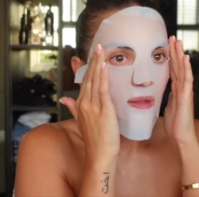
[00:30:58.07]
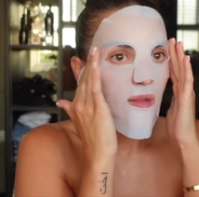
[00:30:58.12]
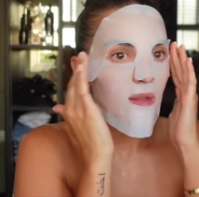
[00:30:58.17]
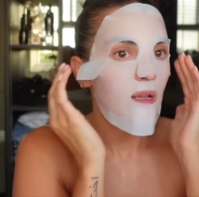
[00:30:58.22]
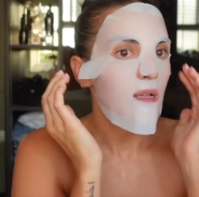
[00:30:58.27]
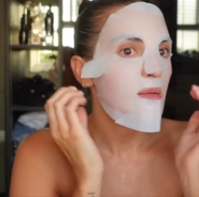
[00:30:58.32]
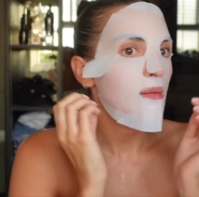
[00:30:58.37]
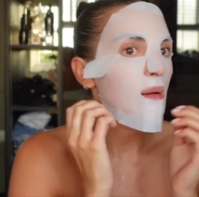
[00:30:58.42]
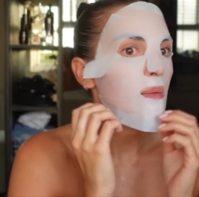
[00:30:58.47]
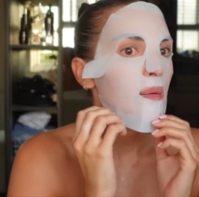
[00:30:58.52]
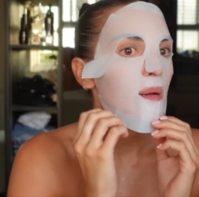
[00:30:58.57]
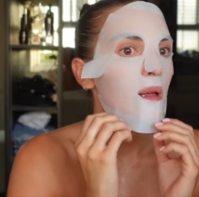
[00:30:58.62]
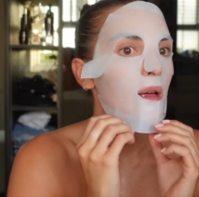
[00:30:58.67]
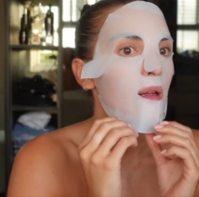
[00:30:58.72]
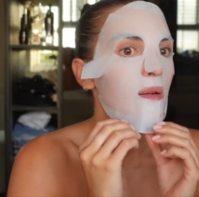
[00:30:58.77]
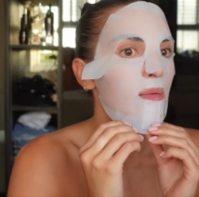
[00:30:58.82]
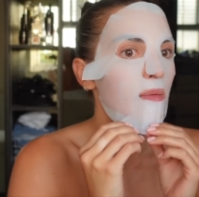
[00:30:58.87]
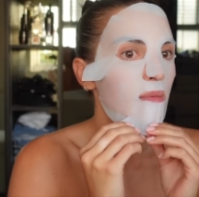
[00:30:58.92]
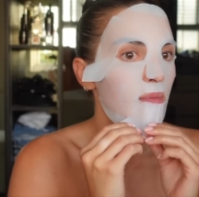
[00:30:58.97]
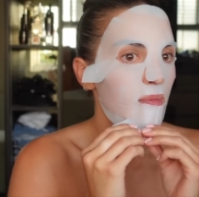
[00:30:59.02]
That's my
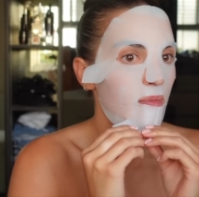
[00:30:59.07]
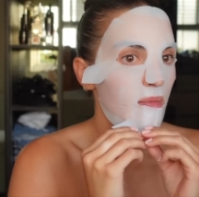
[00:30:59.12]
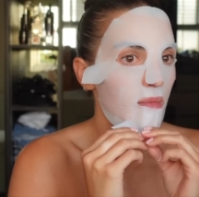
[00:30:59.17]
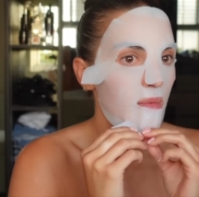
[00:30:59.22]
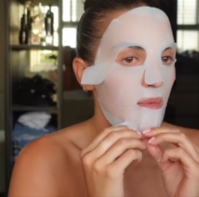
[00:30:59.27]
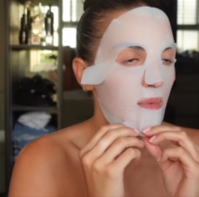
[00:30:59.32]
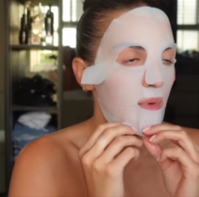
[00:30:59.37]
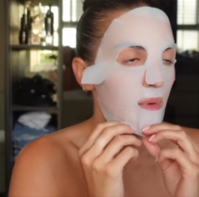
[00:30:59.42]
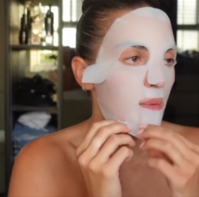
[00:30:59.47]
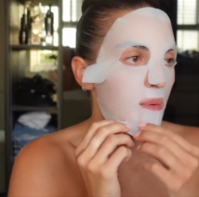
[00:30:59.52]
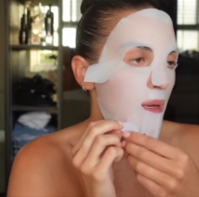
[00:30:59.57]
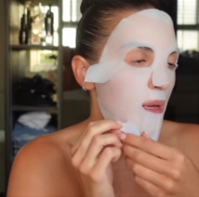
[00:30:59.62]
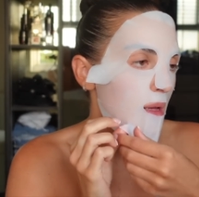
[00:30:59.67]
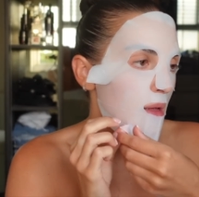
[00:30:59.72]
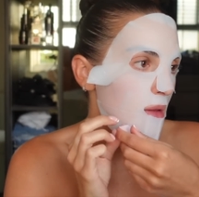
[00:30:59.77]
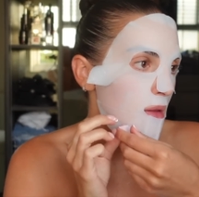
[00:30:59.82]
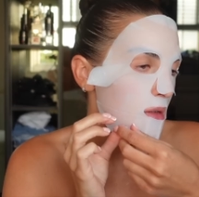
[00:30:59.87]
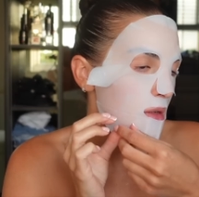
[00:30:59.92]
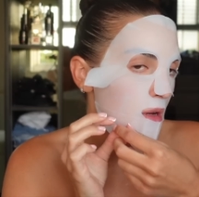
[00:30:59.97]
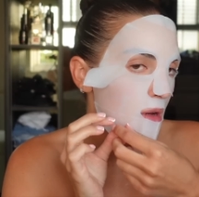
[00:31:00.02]
plan. Let me
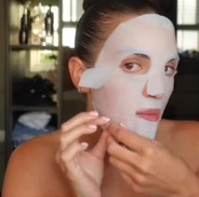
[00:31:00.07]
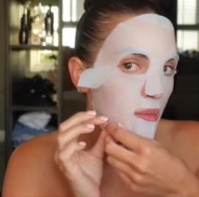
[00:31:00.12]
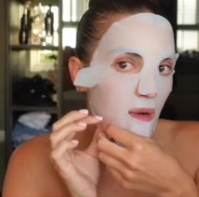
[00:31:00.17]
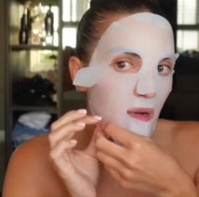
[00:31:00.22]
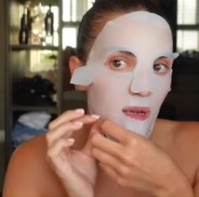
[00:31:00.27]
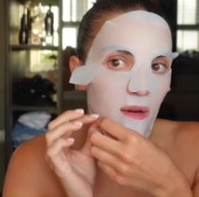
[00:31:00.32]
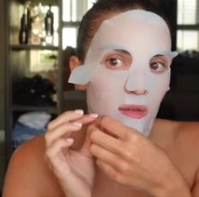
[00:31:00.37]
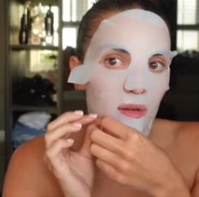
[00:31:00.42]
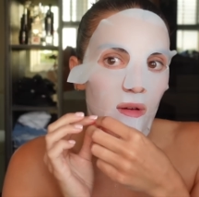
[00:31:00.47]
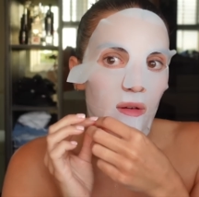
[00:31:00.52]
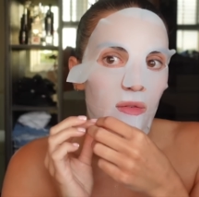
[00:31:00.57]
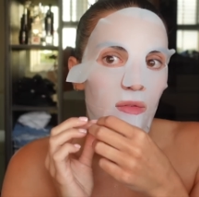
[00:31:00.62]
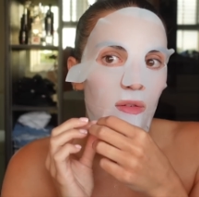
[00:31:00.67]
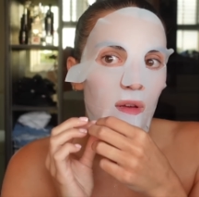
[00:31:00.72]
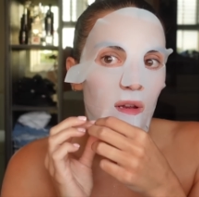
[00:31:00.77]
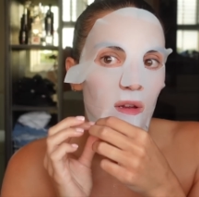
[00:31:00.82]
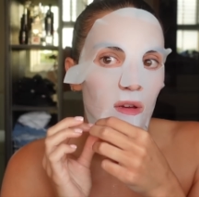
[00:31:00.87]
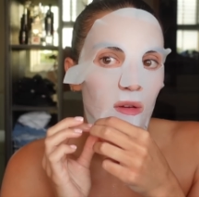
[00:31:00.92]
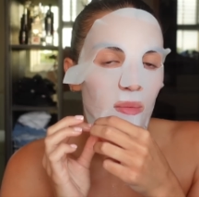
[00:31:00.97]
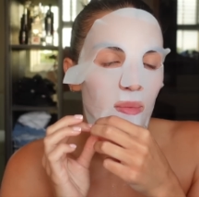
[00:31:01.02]
peel the top layer off.
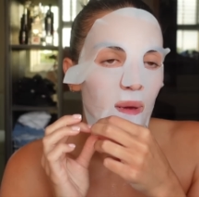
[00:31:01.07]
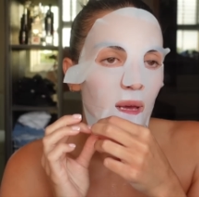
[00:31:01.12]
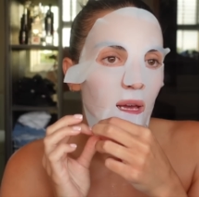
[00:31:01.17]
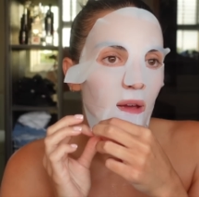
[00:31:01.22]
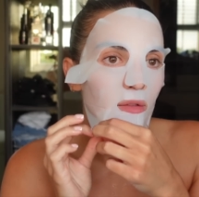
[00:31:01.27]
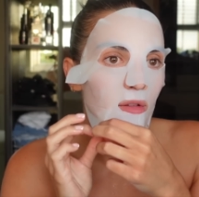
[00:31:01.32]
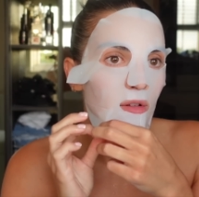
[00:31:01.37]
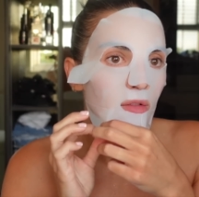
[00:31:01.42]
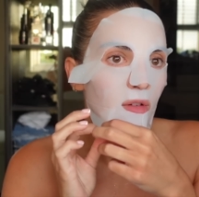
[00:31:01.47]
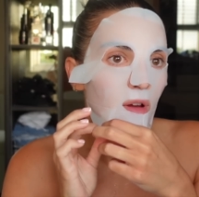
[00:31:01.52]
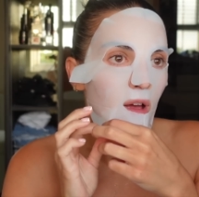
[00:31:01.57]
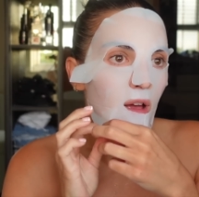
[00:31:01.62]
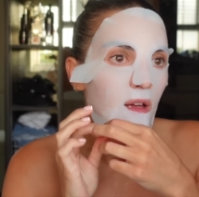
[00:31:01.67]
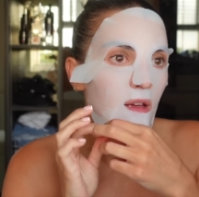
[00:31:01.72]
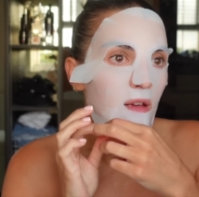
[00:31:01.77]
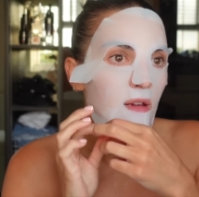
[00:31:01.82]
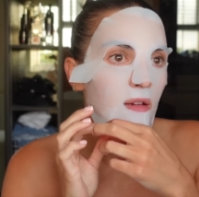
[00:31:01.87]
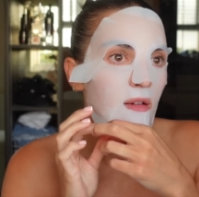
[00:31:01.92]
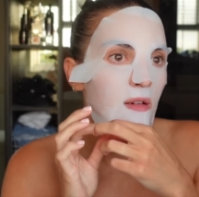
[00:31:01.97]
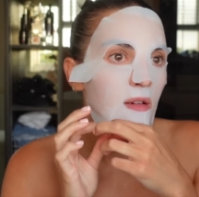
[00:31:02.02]
I look
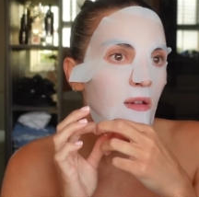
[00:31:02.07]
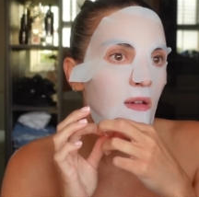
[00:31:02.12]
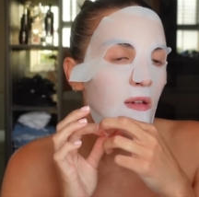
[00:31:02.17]
petrifying.